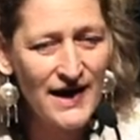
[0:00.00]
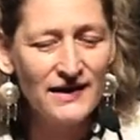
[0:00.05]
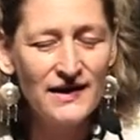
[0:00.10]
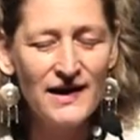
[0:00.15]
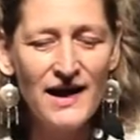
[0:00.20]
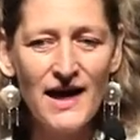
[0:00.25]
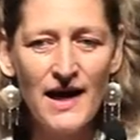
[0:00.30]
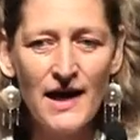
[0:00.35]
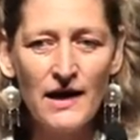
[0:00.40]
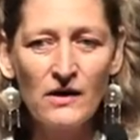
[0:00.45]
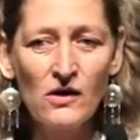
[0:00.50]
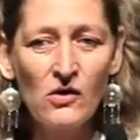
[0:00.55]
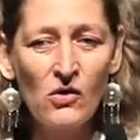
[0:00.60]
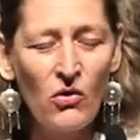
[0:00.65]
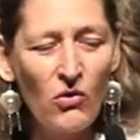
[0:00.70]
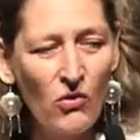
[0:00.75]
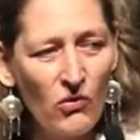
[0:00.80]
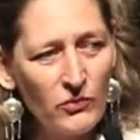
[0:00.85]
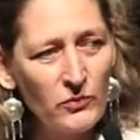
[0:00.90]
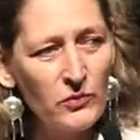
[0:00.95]
and a
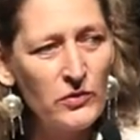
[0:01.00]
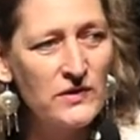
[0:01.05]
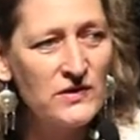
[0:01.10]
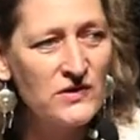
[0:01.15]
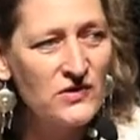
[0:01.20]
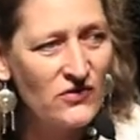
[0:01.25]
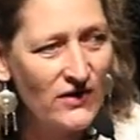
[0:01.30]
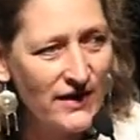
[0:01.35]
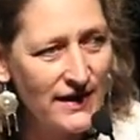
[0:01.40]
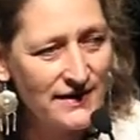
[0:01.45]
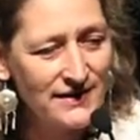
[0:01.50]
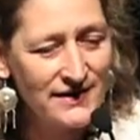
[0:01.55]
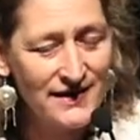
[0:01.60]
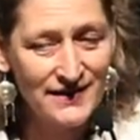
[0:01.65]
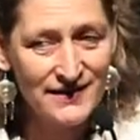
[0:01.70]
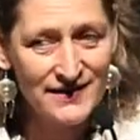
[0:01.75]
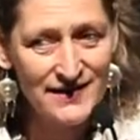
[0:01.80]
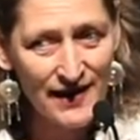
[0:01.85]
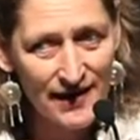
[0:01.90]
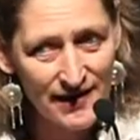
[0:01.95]
corporate trade
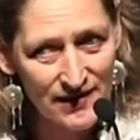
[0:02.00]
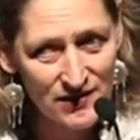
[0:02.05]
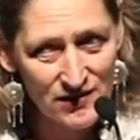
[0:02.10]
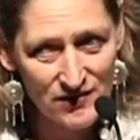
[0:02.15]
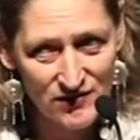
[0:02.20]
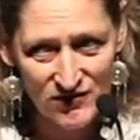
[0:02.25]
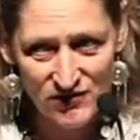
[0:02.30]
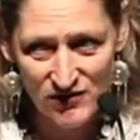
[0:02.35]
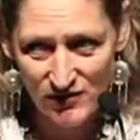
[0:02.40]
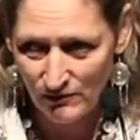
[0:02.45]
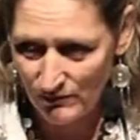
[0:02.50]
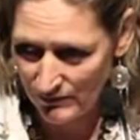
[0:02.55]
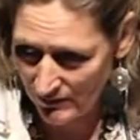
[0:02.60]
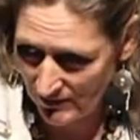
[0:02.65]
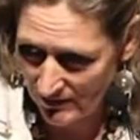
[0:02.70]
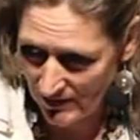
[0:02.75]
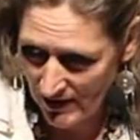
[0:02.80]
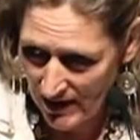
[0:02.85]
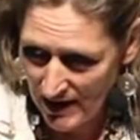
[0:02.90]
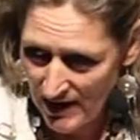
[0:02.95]
dictatorship
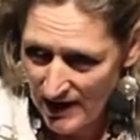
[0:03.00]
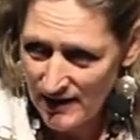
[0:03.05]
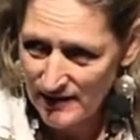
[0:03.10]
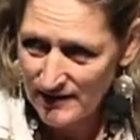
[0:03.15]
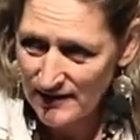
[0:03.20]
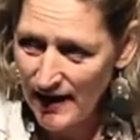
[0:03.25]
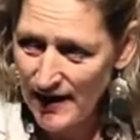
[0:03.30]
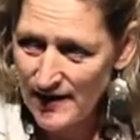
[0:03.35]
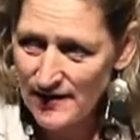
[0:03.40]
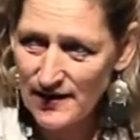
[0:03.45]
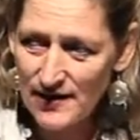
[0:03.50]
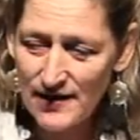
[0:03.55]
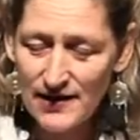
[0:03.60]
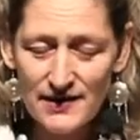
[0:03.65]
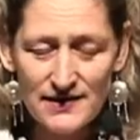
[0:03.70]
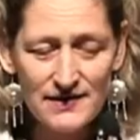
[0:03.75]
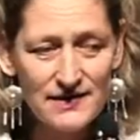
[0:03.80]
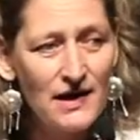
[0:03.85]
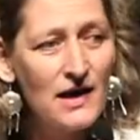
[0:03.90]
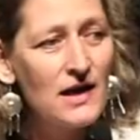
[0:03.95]
that
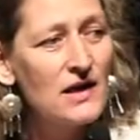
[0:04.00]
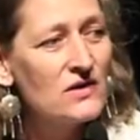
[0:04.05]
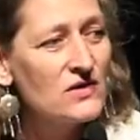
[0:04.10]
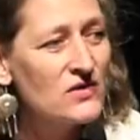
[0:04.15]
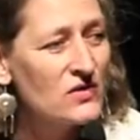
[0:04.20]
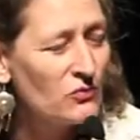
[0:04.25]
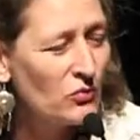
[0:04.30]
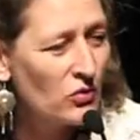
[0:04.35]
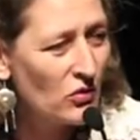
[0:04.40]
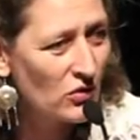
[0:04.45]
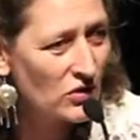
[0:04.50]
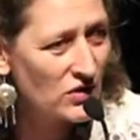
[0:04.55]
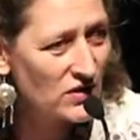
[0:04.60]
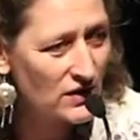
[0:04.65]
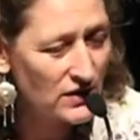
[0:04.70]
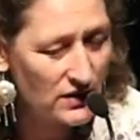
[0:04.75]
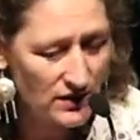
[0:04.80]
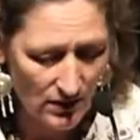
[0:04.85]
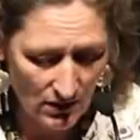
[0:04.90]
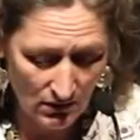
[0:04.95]
is
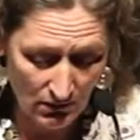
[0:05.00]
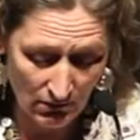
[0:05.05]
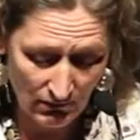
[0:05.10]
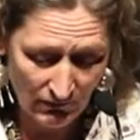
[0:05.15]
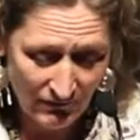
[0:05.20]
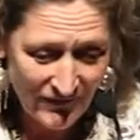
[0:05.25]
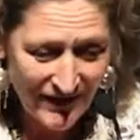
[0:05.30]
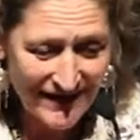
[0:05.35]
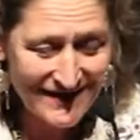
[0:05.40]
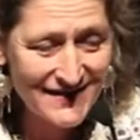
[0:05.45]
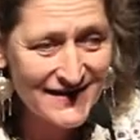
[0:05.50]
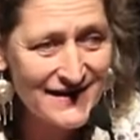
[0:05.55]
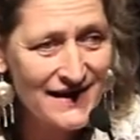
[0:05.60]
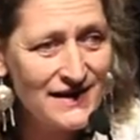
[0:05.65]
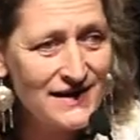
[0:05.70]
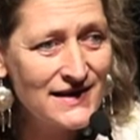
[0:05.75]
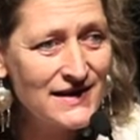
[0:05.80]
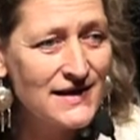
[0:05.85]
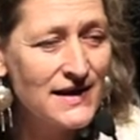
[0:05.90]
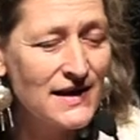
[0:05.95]
supported or
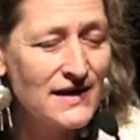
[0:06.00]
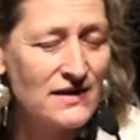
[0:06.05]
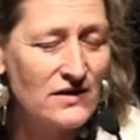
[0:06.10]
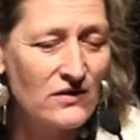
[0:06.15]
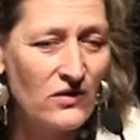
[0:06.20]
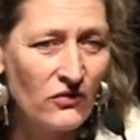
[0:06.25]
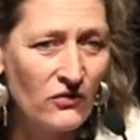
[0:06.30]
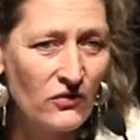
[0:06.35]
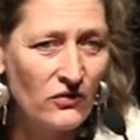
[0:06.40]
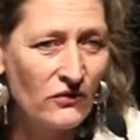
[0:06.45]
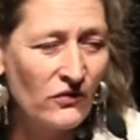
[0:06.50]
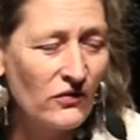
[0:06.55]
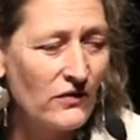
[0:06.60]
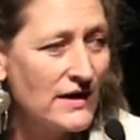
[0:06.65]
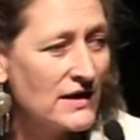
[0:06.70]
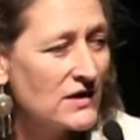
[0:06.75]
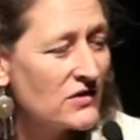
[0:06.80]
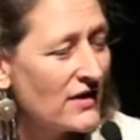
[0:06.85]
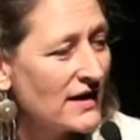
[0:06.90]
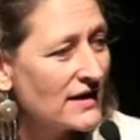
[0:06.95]
facilitated through
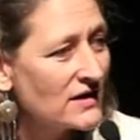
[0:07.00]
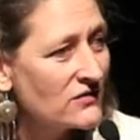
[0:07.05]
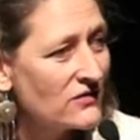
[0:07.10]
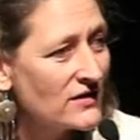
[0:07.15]
free trade